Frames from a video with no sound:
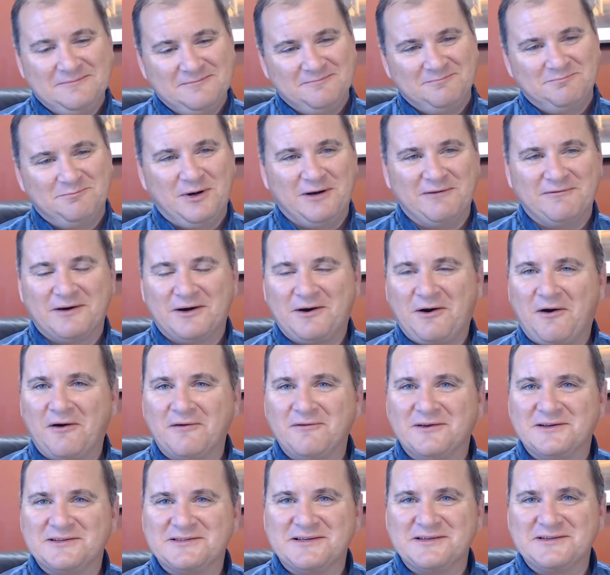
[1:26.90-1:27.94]
But
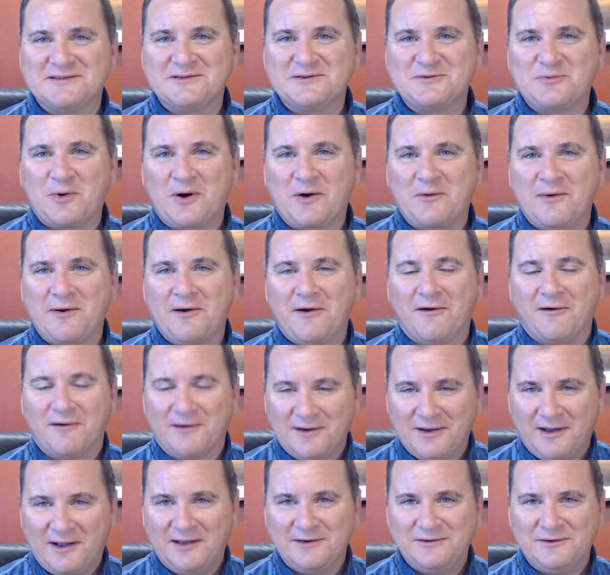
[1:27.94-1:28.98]
regardless, this is where we are.
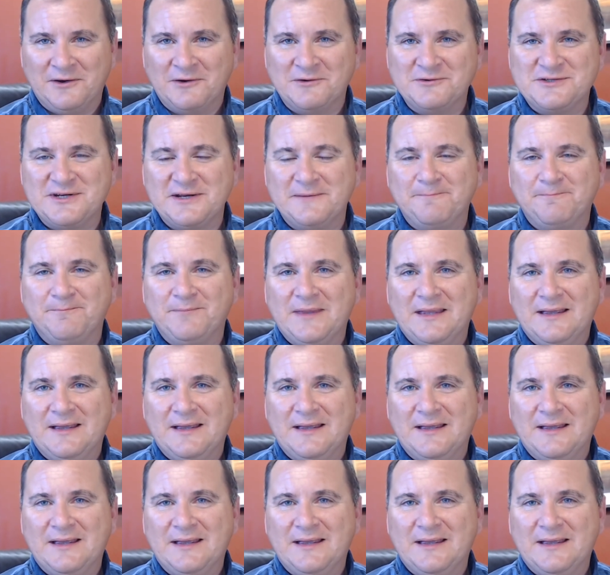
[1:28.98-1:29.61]
God knows it,